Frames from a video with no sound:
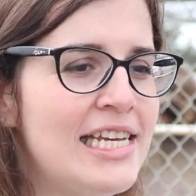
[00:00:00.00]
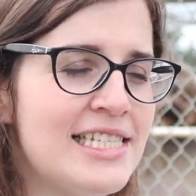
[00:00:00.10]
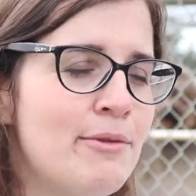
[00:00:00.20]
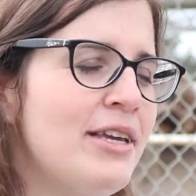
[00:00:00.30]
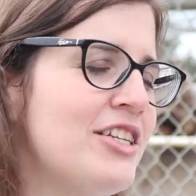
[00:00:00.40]

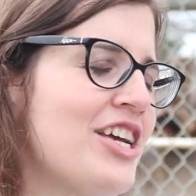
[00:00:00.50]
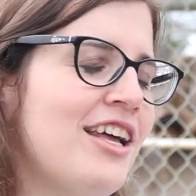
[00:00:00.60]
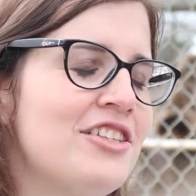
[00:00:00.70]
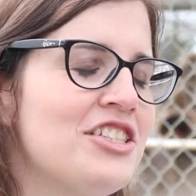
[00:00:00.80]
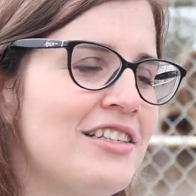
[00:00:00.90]
is a big
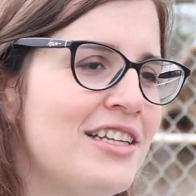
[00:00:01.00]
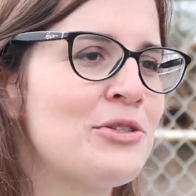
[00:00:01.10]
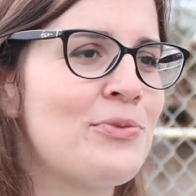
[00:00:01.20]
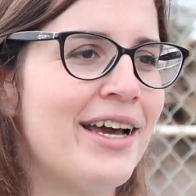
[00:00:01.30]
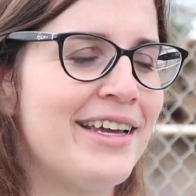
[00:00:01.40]
challenge, and
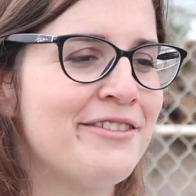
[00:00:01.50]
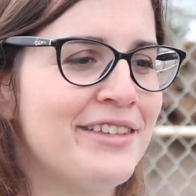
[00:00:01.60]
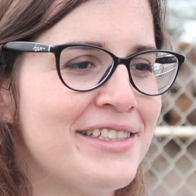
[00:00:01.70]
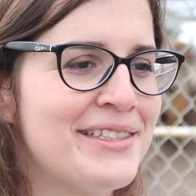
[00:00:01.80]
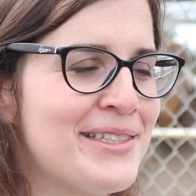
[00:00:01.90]
that's why I
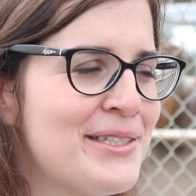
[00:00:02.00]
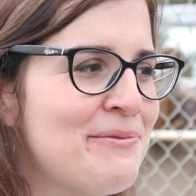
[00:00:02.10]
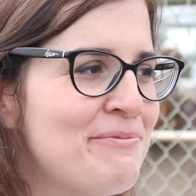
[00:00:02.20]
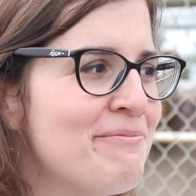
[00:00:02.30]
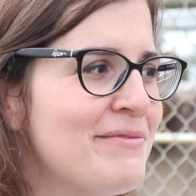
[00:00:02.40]
think it's
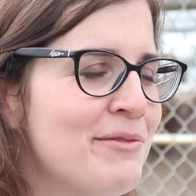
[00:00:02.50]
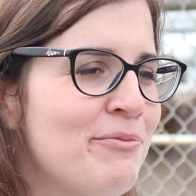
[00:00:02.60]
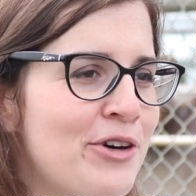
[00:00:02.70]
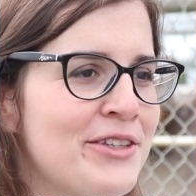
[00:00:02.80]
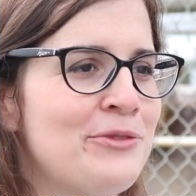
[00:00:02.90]

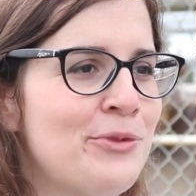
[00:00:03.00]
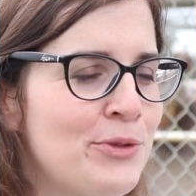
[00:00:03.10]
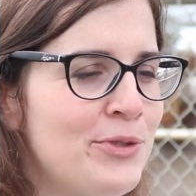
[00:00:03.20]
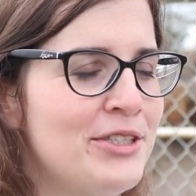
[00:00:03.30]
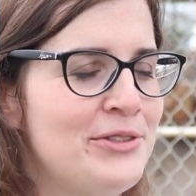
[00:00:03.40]
important
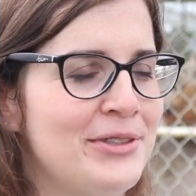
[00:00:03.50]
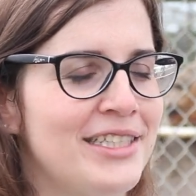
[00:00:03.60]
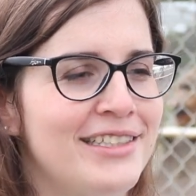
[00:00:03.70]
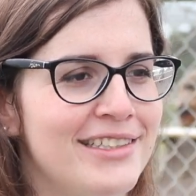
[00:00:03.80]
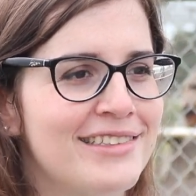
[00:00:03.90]
what we are doing
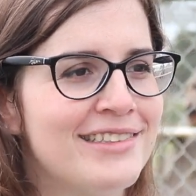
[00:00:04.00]
here.